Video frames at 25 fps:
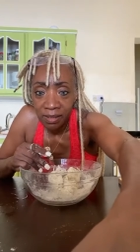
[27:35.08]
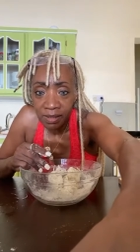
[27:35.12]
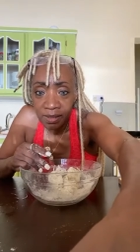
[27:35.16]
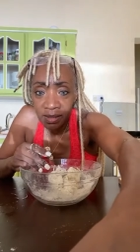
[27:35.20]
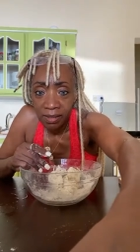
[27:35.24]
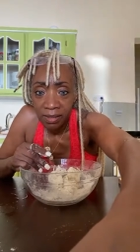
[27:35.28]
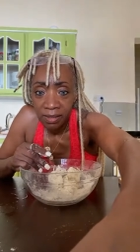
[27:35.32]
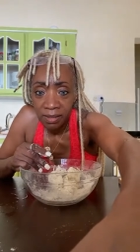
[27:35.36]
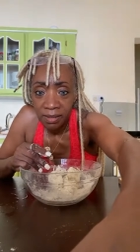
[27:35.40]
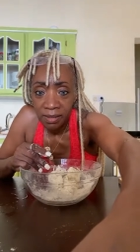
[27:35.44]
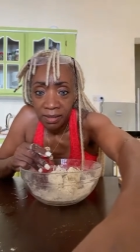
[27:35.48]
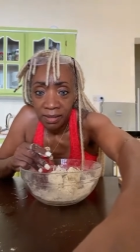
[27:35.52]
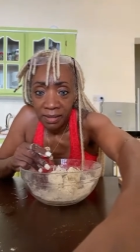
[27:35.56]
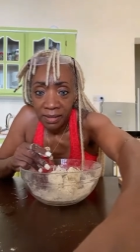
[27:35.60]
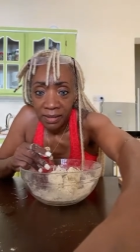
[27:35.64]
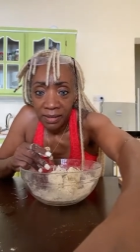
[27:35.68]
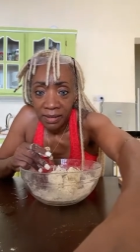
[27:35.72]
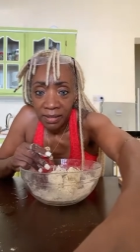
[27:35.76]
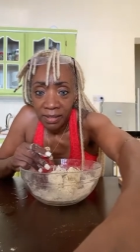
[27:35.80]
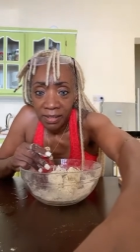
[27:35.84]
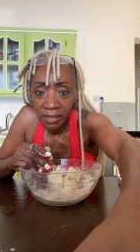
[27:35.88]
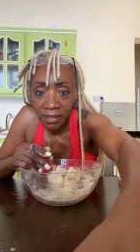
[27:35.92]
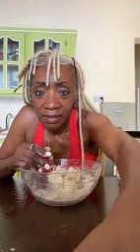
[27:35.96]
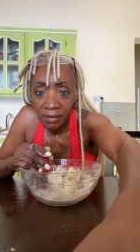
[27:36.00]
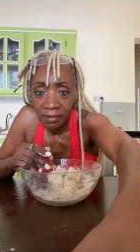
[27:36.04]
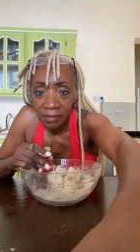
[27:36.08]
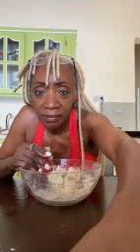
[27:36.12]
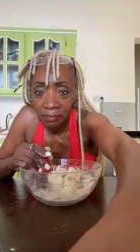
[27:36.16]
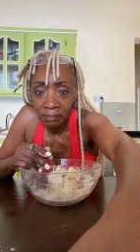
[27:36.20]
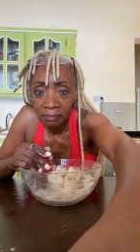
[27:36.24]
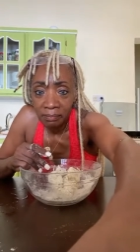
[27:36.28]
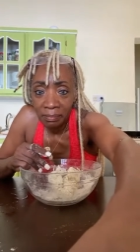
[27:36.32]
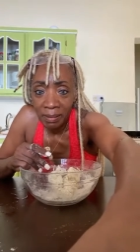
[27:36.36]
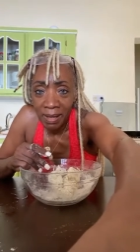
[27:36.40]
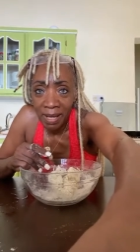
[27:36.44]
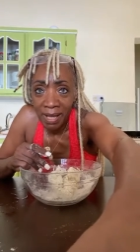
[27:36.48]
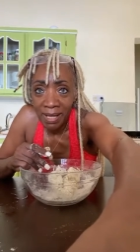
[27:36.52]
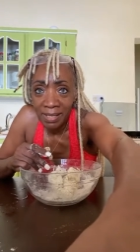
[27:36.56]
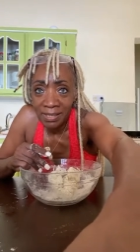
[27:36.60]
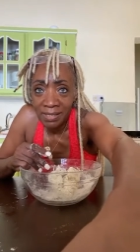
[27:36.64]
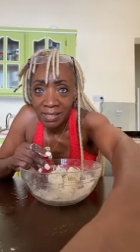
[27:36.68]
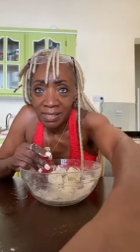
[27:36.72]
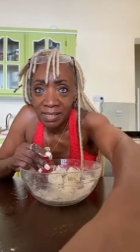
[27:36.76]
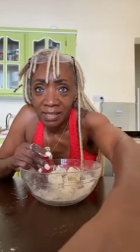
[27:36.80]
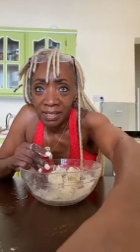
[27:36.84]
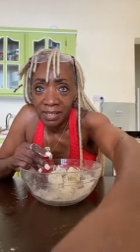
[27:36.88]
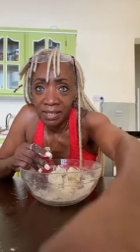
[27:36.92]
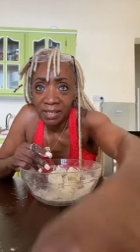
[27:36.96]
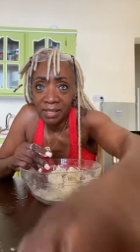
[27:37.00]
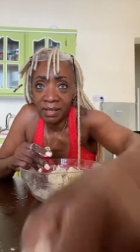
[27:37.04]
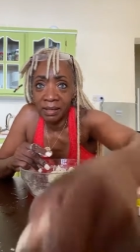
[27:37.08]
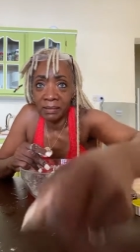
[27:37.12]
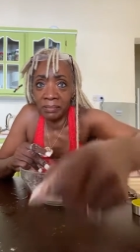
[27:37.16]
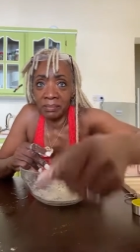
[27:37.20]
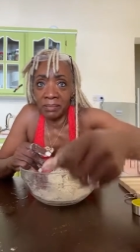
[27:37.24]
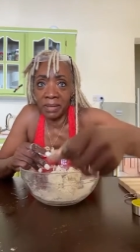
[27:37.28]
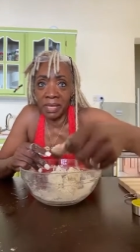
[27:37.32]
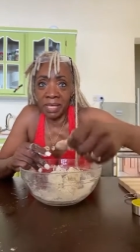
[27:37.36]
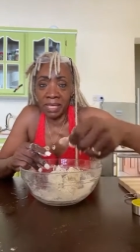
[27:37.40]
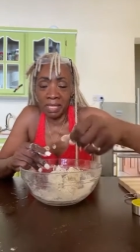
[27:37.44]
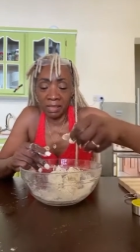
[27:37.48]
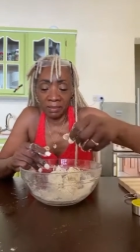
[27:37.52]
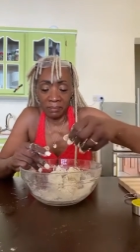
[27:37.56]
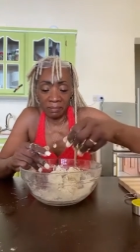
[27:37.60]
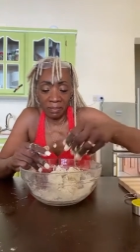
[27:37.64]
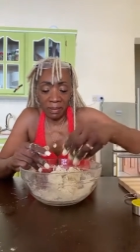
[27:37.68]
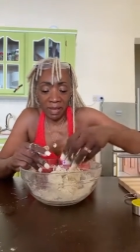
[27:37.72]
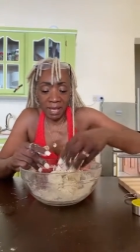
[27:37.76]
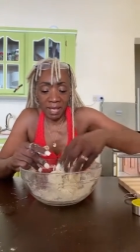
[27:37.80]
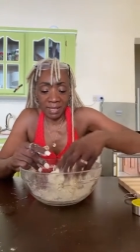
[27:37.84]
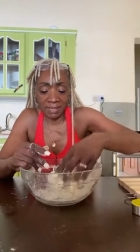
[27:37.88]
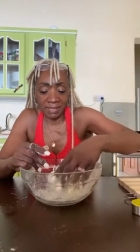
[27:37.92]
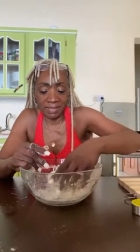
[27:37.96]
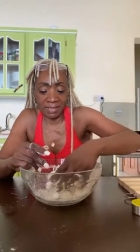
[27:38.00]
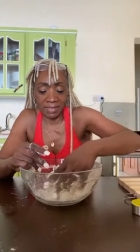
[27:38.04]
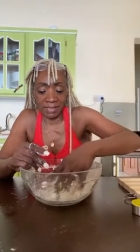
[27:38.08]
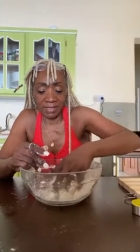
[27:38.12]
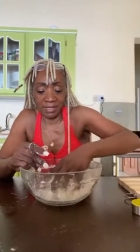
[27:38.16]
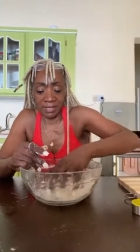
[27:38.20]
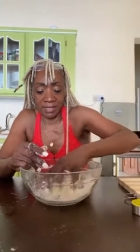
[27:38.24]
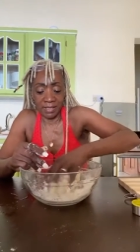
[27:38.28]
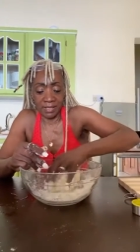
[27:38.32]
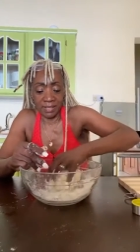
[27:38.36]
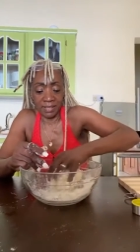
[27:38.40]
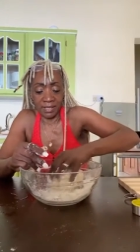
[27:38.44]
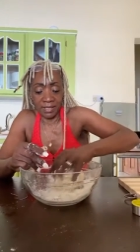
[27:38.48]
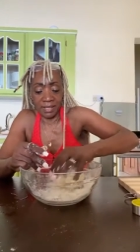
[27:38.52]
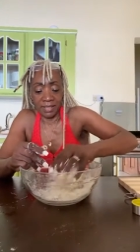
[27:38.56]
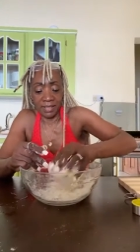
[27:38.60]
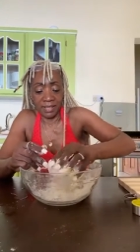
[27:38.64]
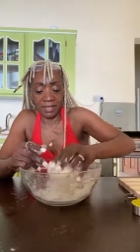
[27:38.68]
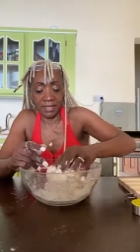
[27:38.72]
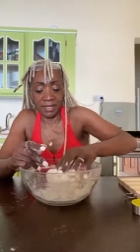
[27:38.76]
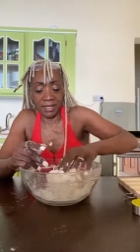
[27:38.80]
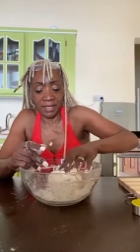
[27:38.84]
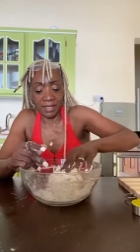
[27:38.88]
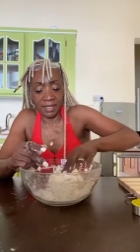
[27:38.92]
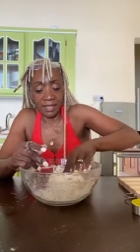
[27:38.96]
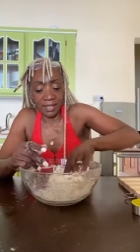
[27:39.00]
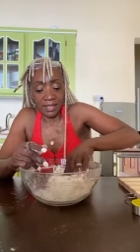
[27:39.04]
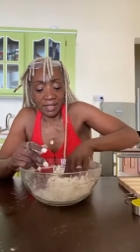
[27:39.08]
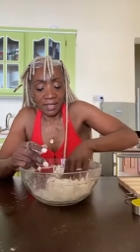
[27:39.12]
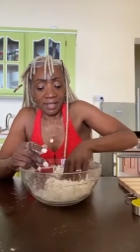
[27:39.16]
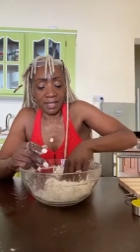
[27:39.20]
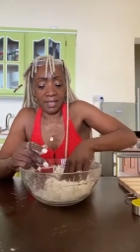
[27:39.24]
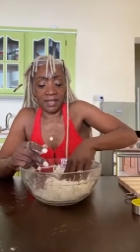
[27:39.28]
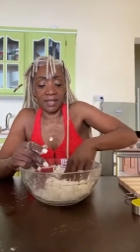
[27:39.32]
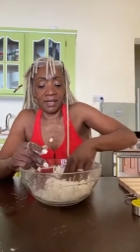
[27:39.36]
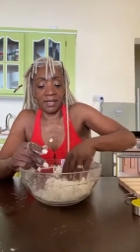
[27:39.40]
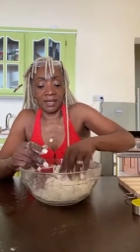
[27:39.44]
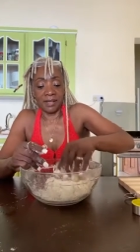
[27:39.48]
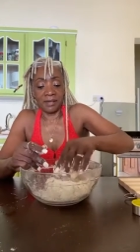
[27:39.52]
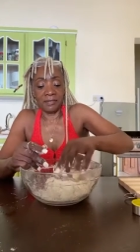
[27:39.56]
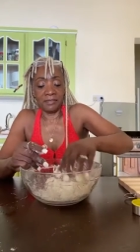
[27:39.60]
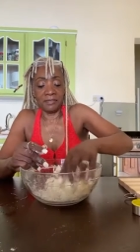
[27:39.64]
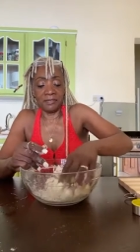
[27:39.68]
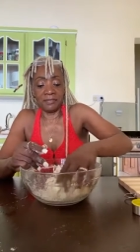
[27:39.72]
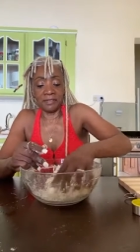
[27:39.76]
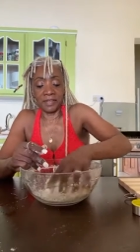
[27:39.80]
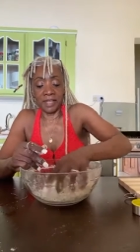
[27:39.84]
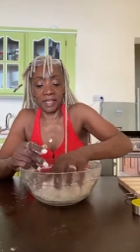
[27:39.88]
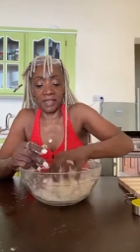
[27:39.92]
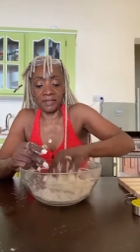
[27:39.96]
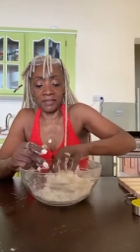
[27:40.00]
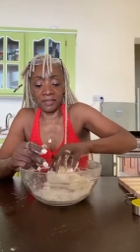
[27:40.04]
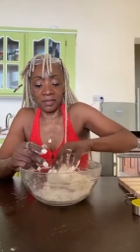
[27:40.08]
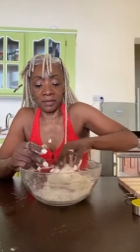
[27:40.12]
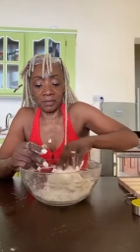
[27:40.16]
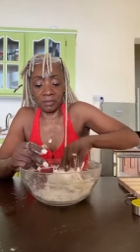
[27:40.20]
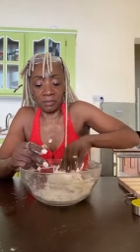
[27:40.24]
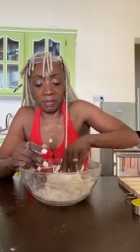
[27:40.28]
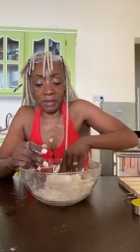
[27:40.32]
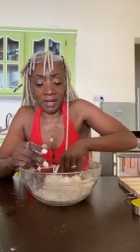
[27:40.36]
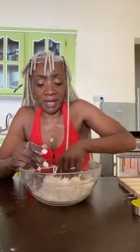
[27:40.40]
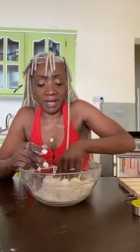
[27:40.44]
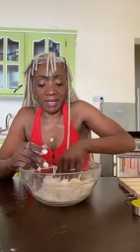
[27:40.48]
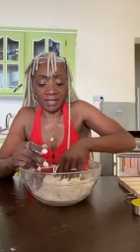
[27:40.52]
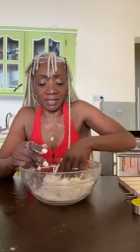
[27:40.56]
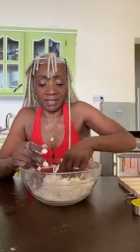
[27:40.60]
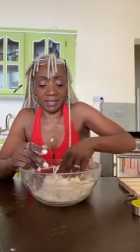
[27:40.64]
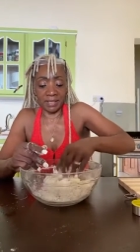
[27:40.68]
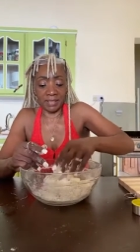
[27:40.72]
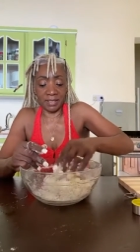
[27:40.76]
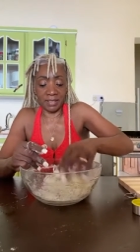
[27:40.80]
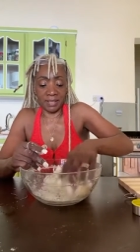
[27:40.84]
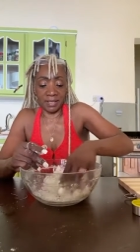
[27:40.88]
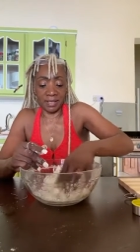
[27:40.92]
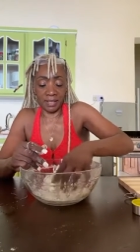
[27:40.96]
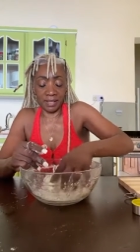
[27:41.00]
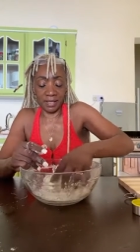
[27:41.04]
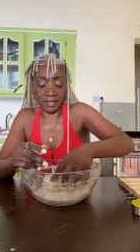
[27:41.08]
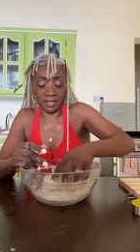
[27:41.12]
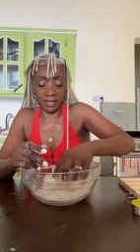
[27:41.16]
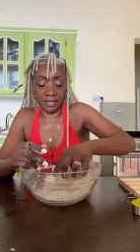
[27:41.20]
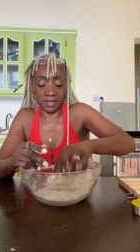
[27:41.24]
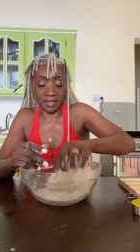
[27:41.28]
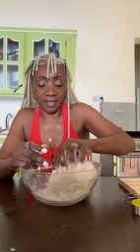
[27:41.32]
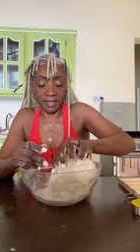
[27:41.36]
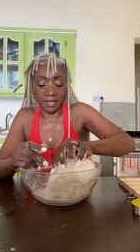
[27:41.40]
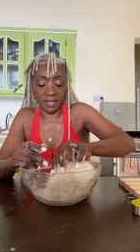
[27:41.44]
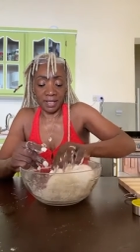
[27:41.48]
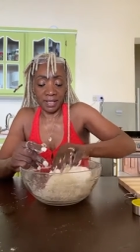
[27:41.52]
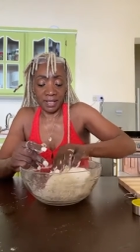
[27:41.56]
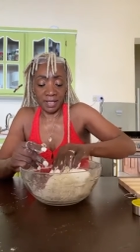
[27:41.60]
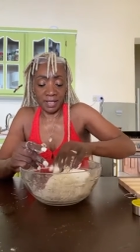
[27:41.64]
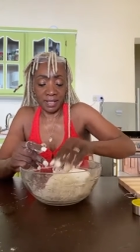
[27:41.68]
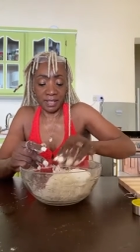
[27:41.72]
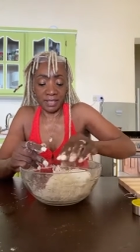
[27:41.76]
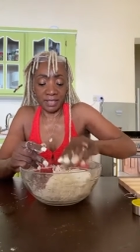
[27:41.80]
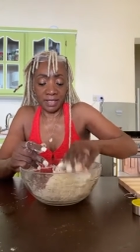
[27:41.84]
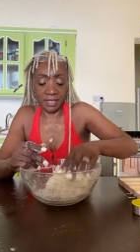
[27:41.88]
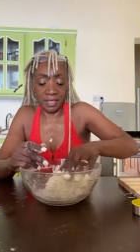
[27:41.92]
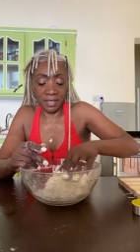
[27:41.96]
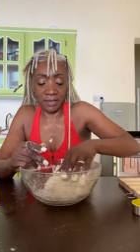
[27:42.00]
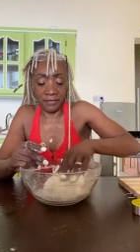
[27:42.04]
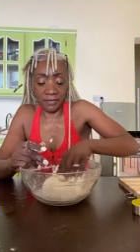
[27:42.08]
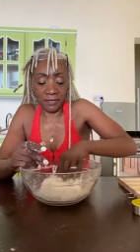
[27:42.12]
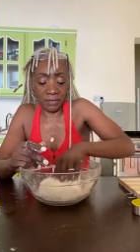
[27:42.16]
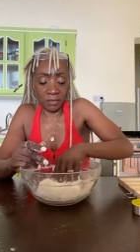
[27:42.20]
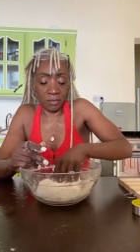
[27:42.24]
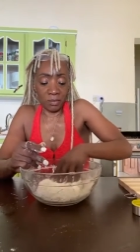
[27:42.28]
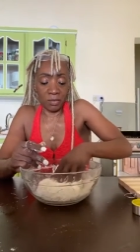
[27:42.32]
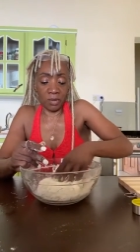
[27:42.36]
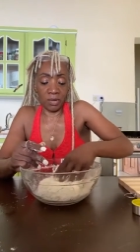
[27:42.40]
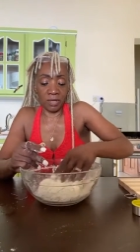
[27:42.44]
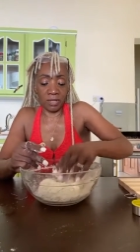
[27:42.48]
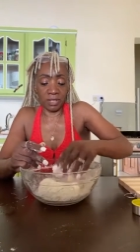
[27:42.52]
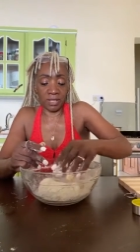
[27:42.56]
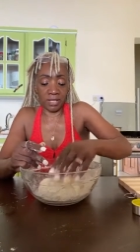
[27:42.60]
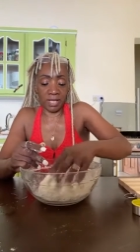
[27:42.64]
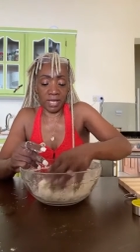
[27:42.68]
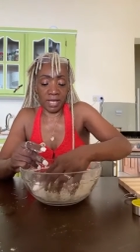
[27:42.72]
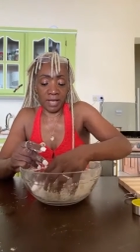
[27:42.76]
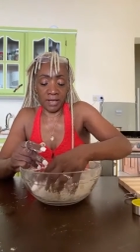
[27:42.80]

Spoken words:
Okay. Now, once I get this incorporated, this has ginger and,